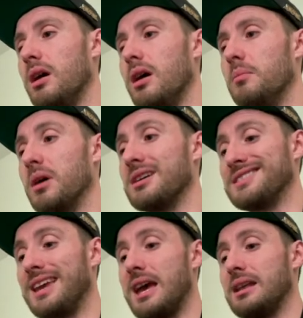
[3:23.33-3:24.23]
because
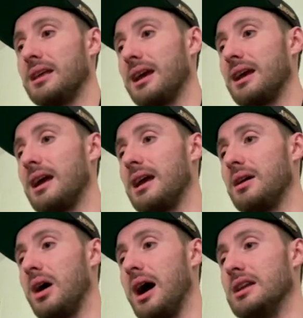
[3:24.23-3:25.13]
again, like,
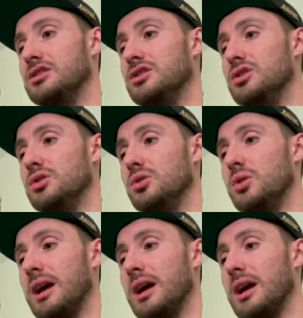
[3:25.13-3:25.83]
I do